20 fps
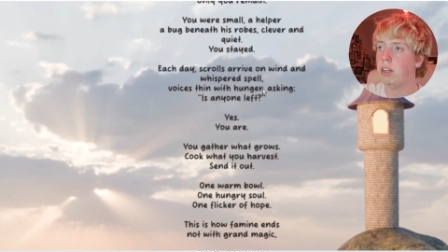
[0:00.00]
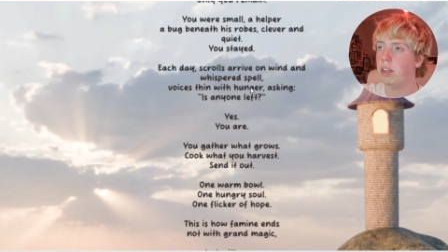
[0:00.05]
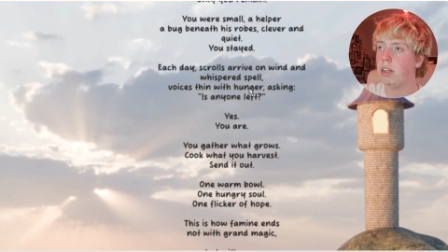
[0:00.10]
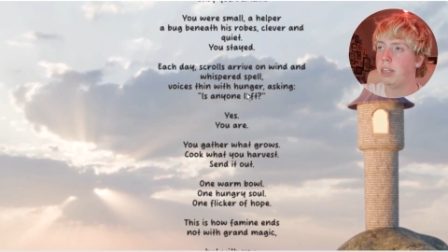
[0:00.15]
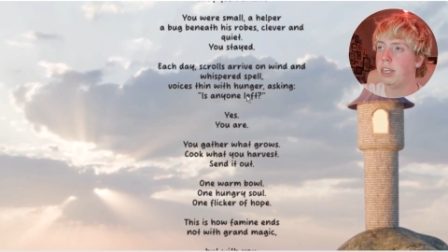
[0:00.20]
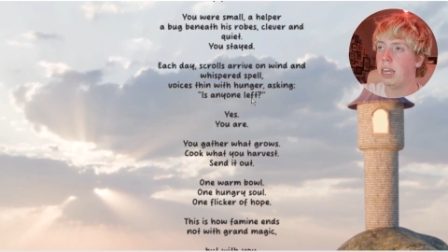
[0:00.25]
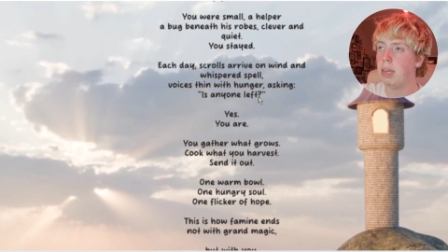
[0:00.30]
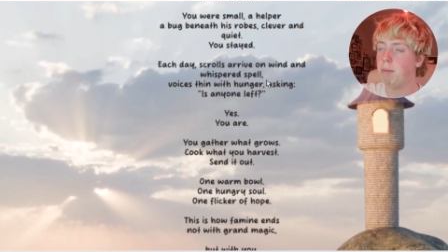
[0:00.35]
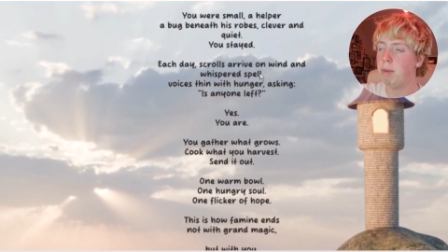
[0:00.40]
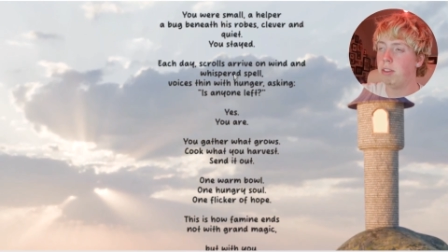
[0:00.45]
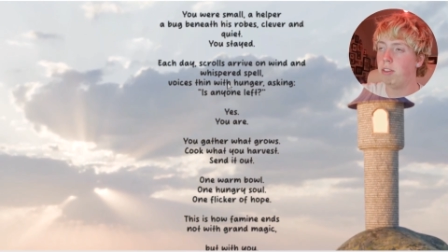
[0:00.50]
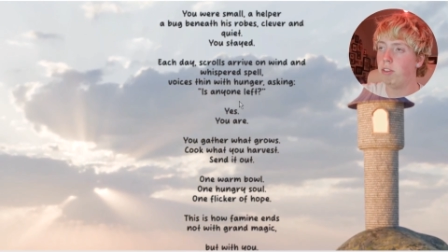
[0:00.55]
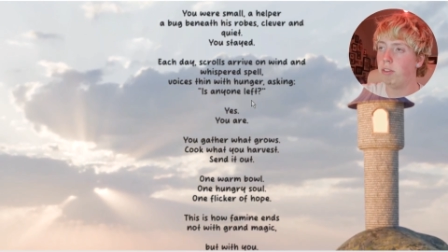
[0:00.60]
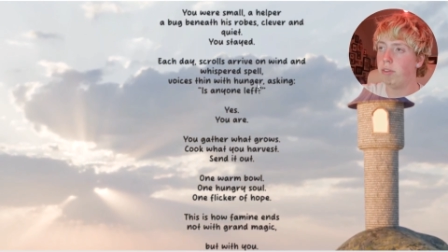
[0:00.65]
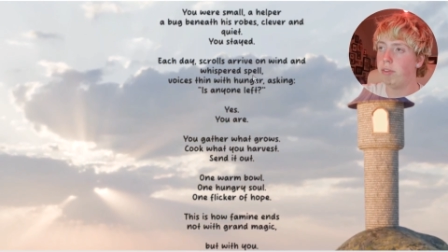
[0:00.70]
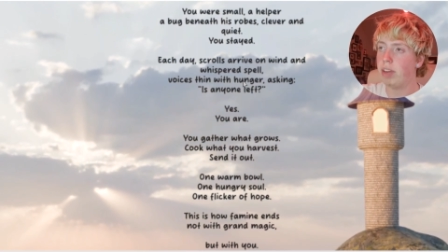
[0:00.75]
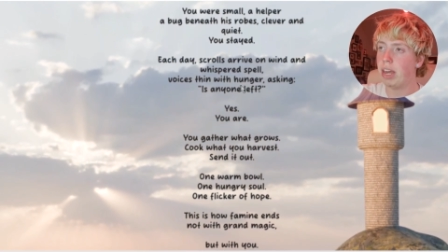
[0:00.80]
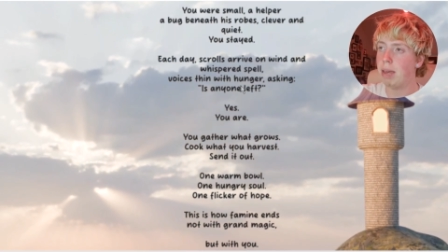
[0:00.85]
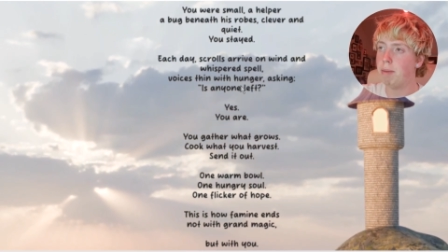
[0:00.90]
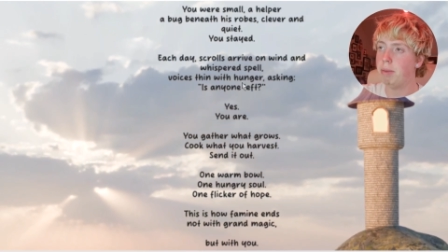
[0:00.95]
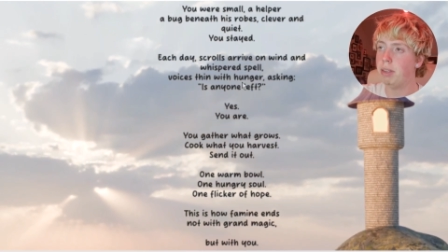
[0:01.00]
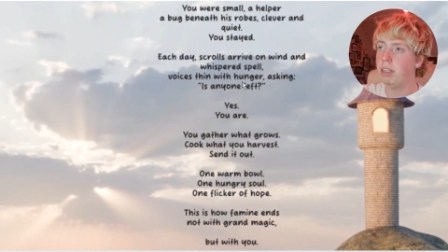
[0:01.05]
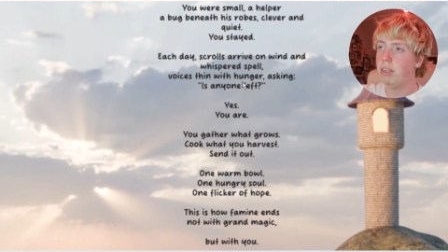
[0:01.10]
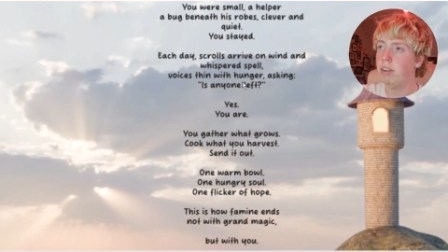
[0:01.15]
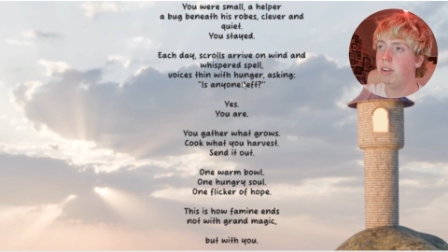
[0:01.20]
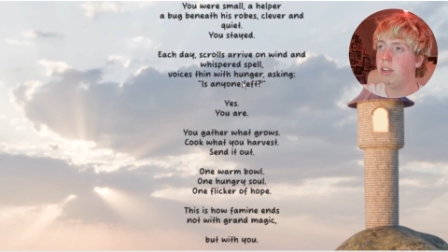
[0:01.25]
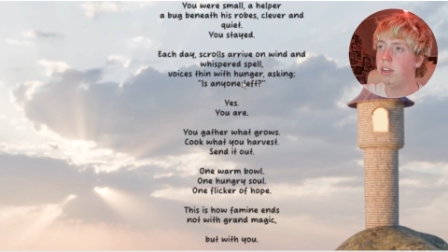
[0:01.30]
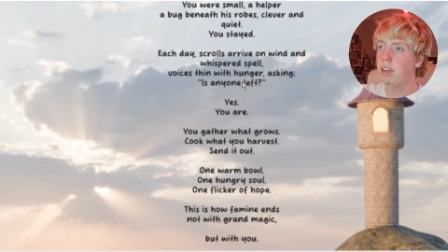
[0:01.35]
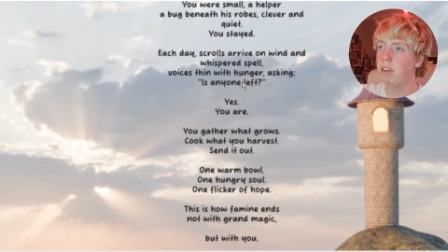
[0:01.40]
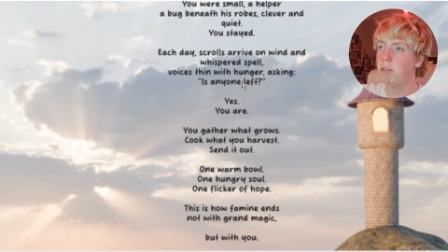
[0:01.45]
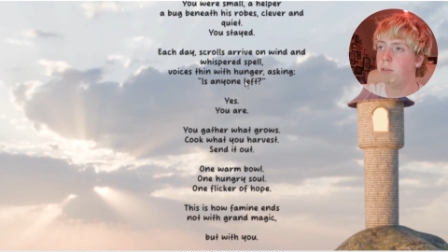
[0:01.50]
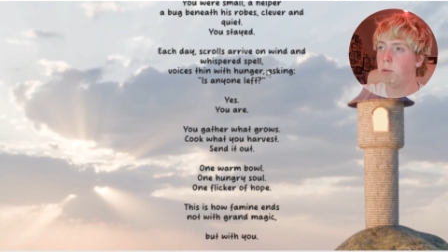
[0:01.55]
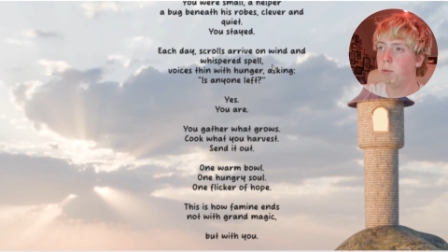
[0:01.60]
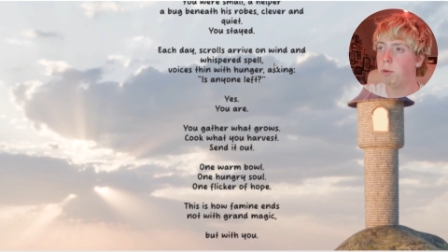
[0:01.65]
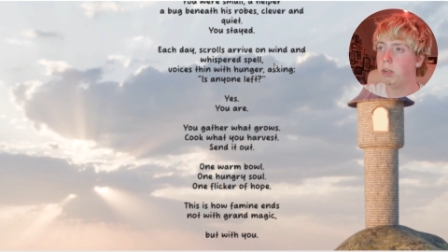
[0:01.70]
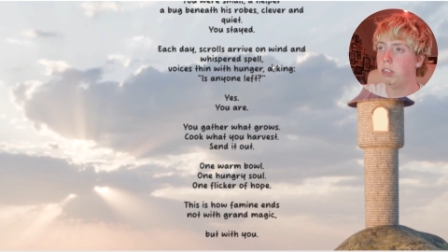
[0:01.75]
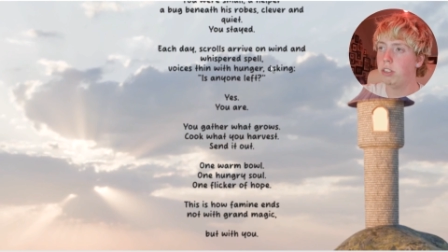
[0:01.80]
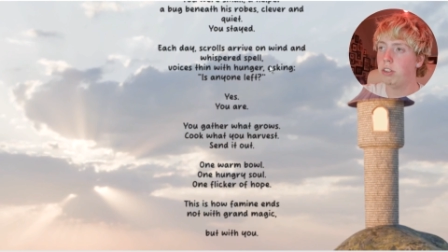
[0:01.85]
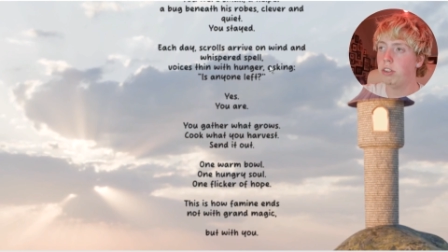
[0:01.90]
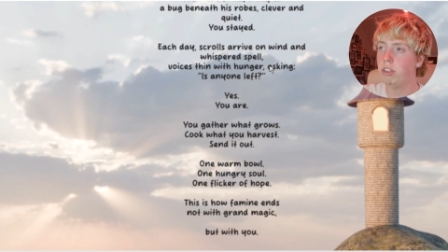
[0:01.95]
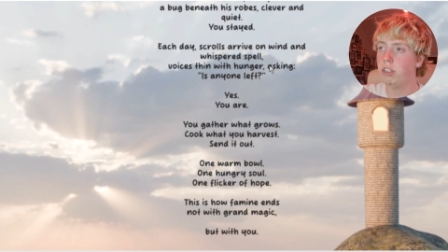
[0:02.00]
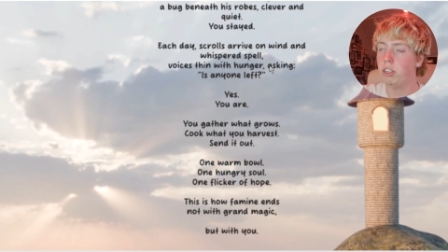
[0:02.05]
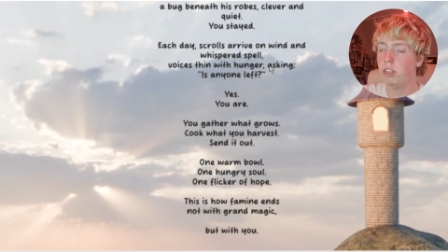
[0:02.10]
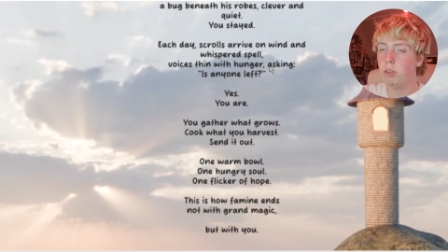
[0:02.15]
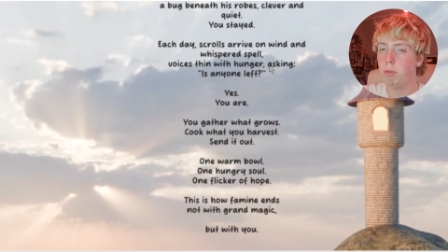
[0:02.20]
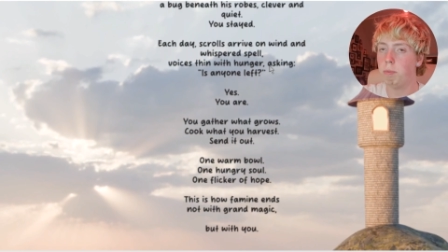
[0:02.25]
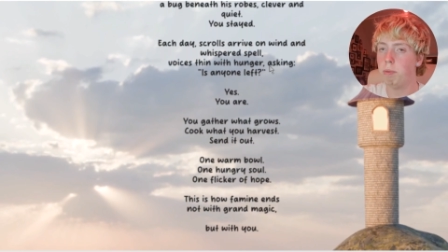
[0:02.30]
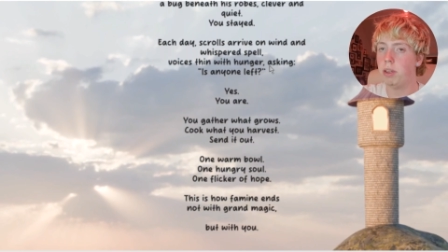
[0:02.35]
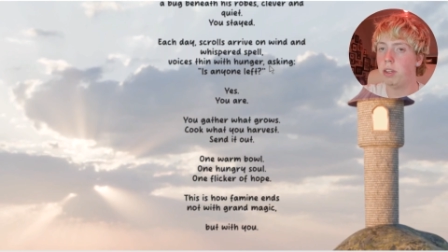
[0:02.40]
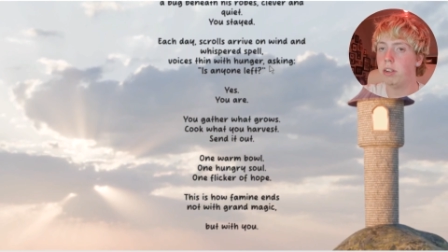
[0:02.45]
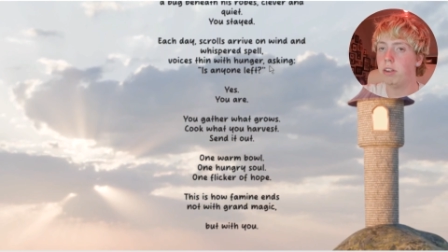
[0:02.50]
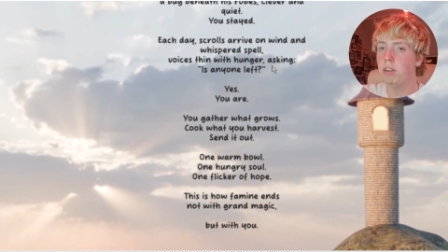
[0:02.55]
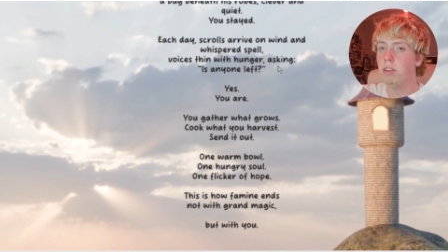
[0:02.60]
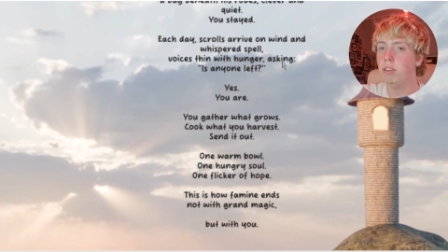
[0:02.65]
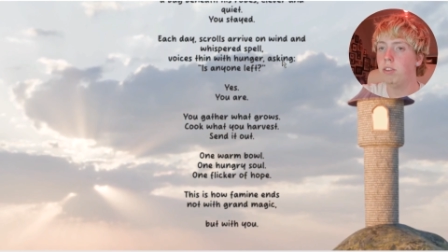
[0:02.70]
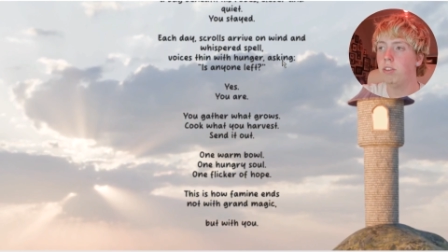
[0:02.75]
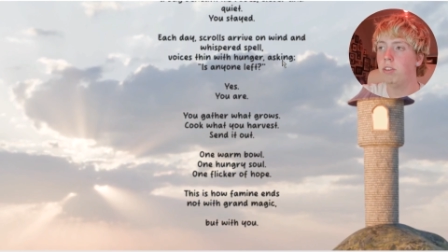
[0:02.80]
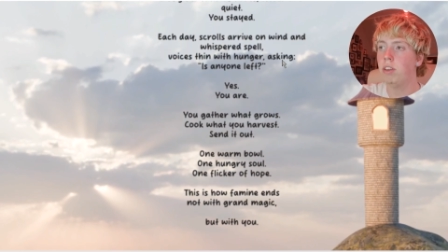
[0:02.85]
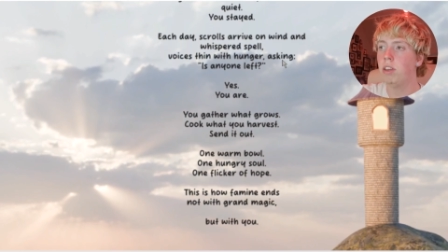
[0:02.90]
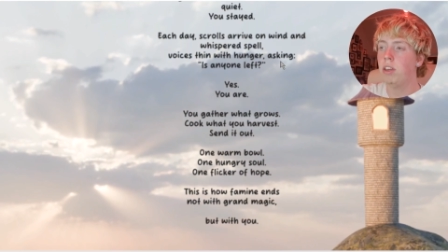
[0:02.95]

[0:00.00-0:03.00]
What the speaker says: came into famine, the wizard disappeared.